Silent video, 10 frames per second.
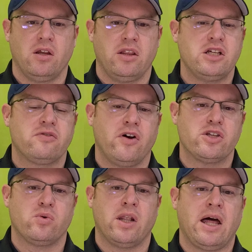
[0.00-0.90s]
These
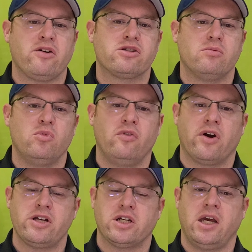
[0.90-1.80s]
funds will allow us to move
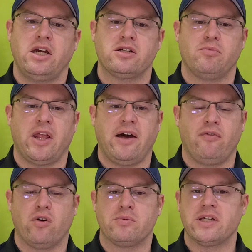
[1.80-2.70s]
our education
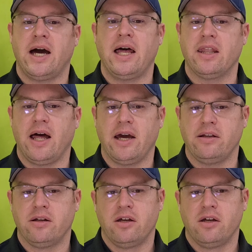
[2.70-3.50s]
platforms online